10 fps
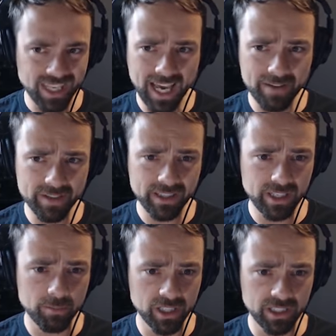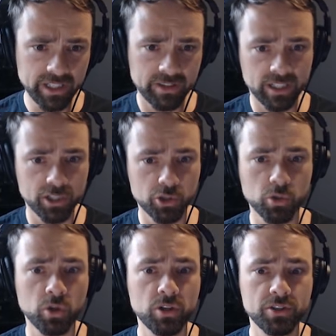having the ability and the
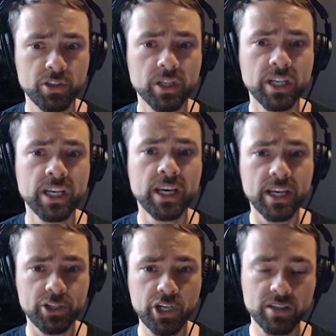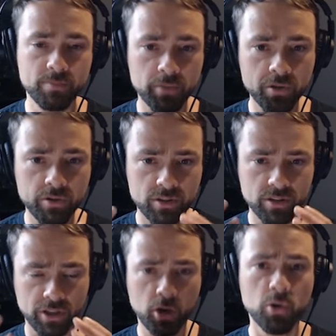control to just boots
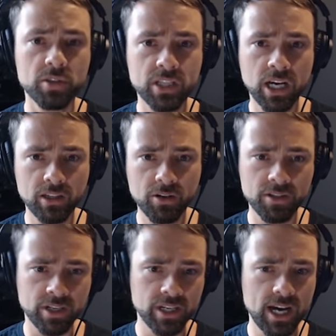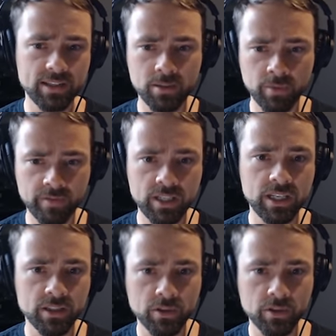those colors and not some of the